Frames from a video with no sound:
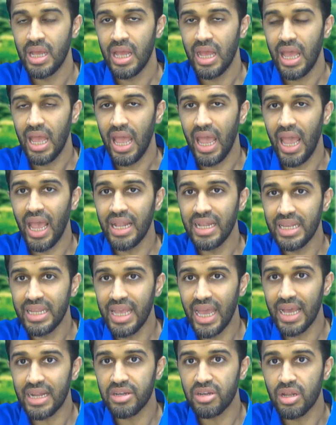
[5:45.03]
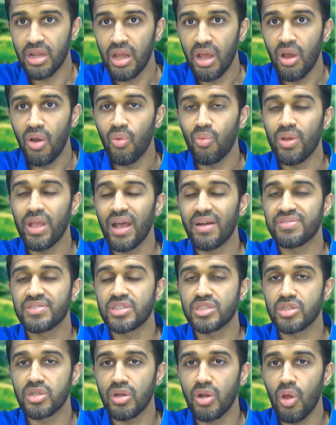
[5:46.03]
And yet we have
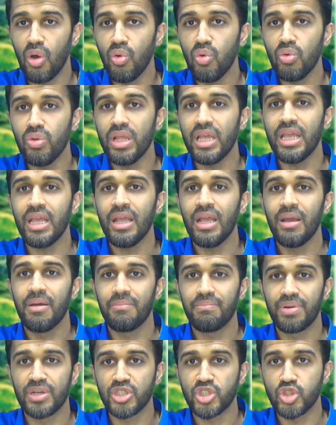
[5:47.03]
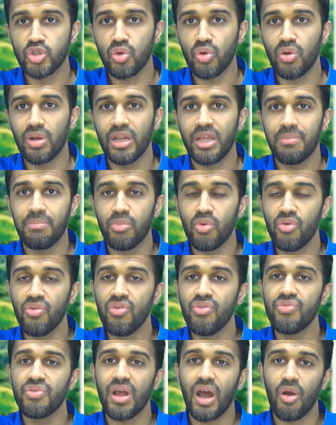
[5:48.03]
slowly but surely
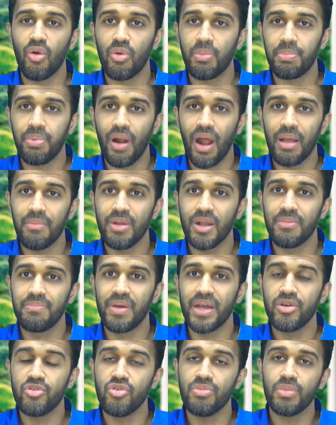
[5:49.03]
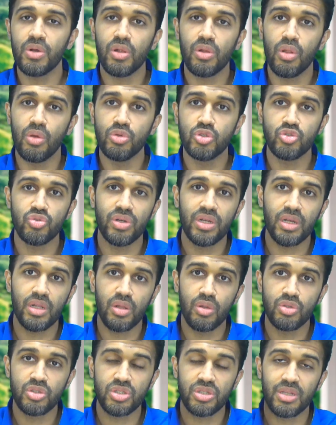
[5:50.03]
moved our primary bedroom closer and
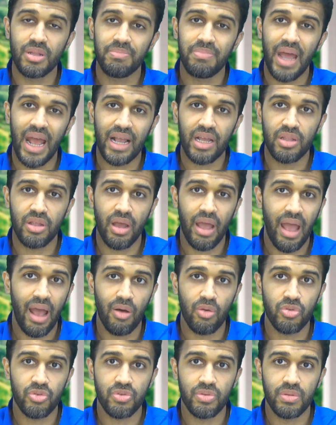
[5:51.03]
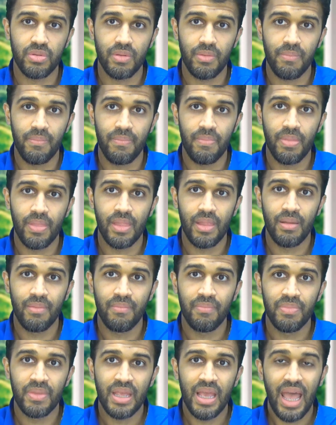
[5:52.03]
closer to the back of the house.
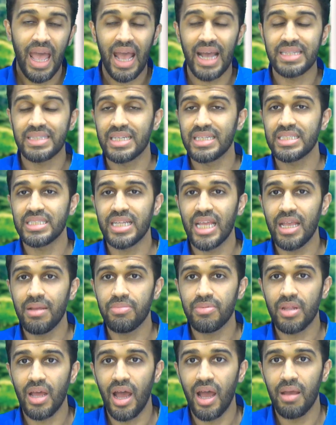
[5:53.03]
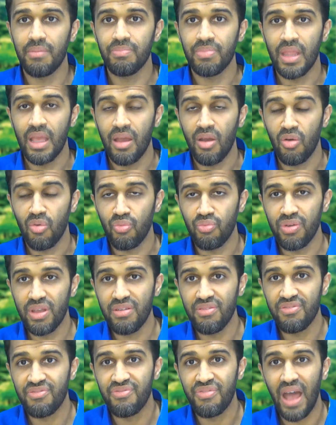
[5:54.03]
At the same time, we
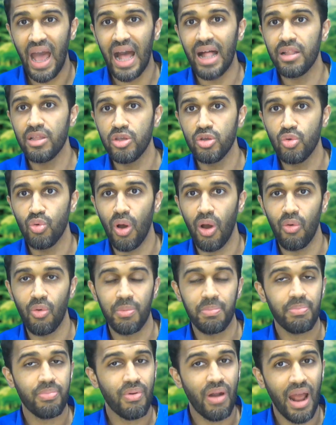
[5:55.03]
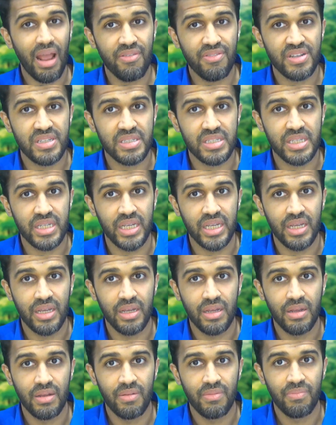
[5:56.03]
value our privacy
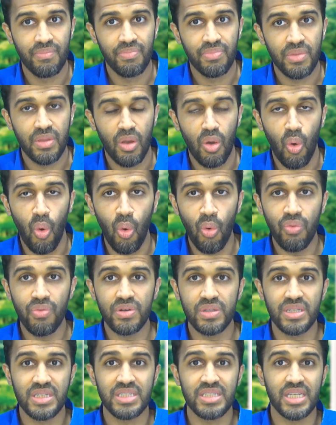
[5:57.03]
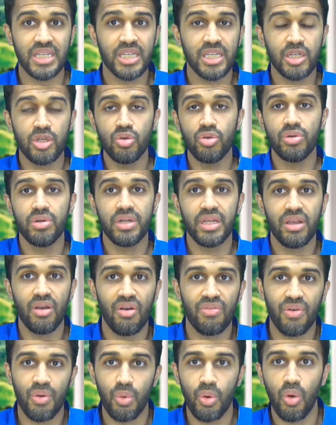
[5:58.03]
over the security of
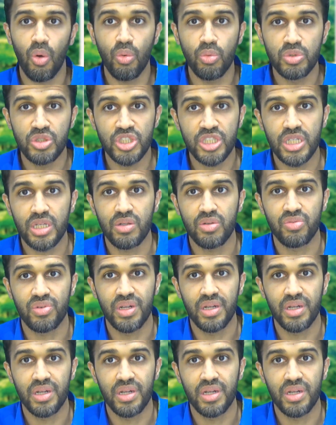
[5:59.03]
our own children.